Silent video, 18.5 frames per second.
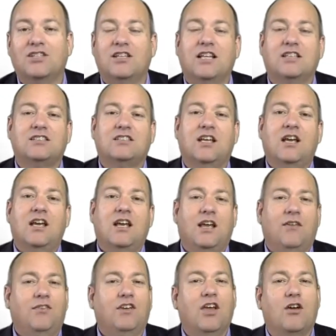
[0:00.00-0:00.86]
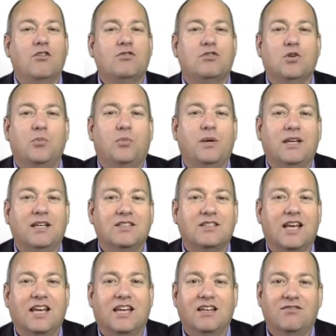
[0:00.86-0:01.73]
And that's if you go to
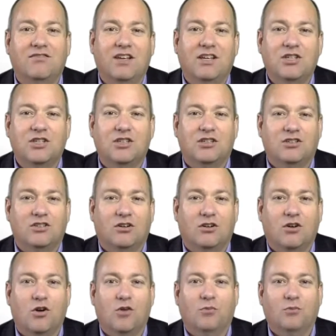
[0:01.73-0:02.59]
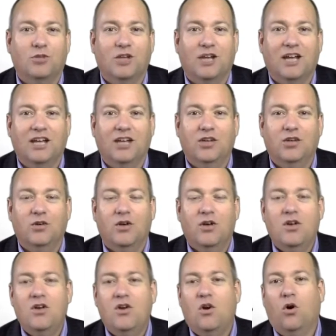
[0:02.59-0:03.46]
psaconvention.com.au,
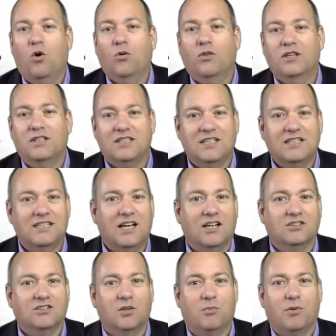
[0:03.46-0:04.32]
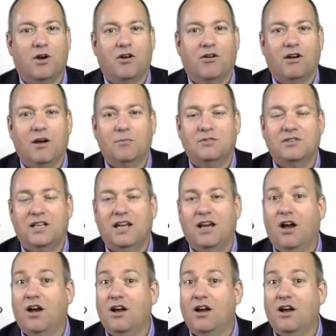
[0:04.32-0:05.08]
all the details, the program's there.